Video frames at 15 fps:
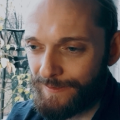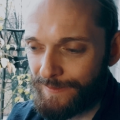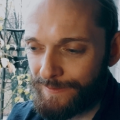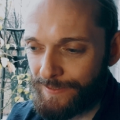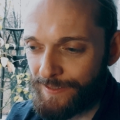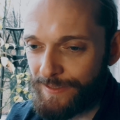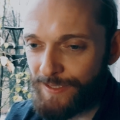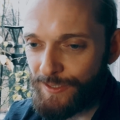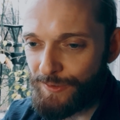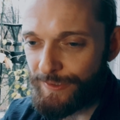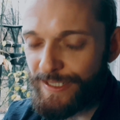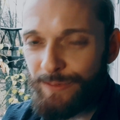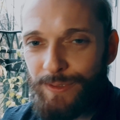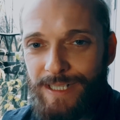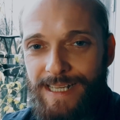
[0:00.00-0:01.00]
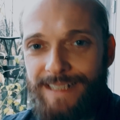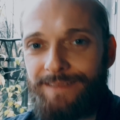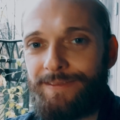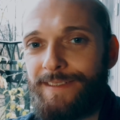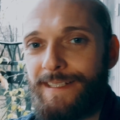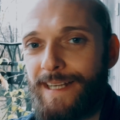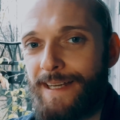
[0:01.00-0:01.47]
to the degree it was life
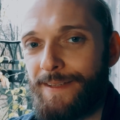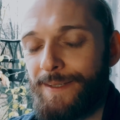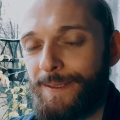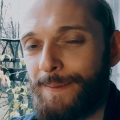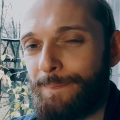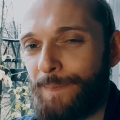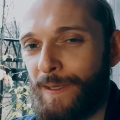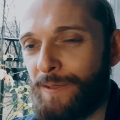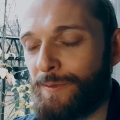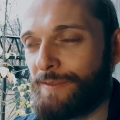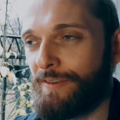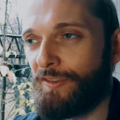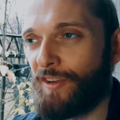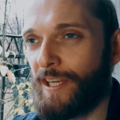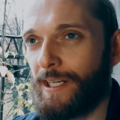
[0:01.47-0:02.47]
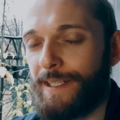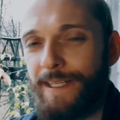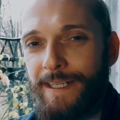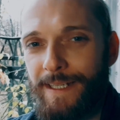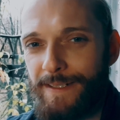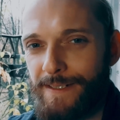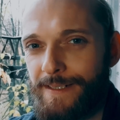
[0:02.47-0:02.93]
and death. And it was a very clear
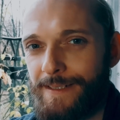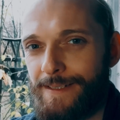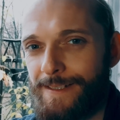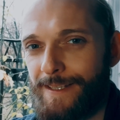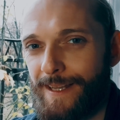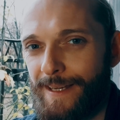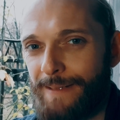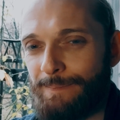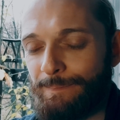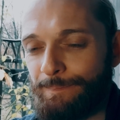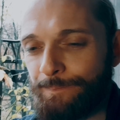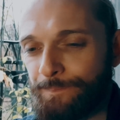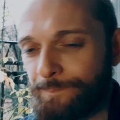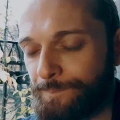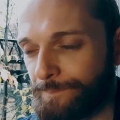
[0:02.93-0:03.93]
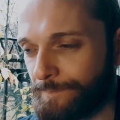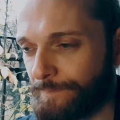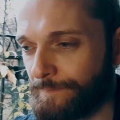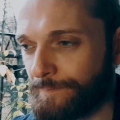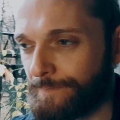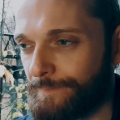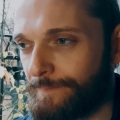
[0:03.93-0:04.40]
instance there.
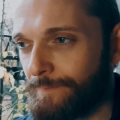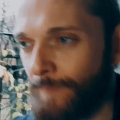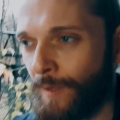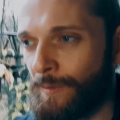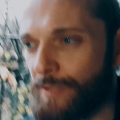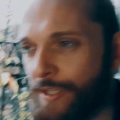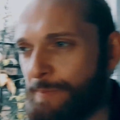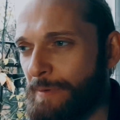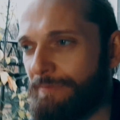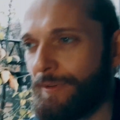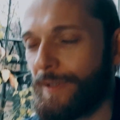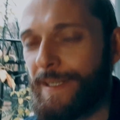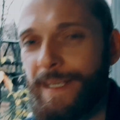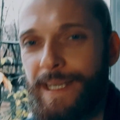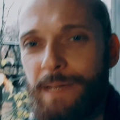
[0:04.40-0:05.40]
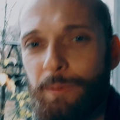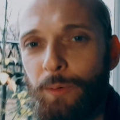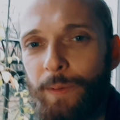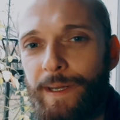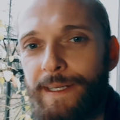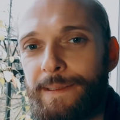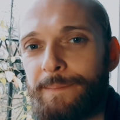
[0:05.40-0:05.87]
Just before I came
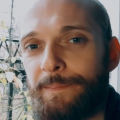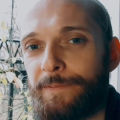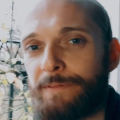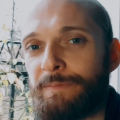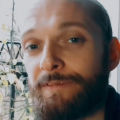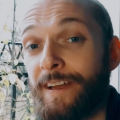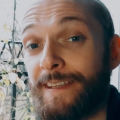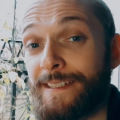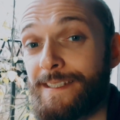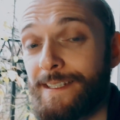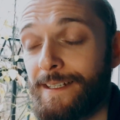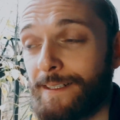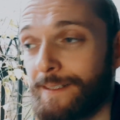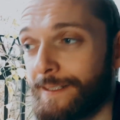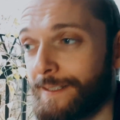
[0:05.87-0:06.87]
away from Feather's Tail,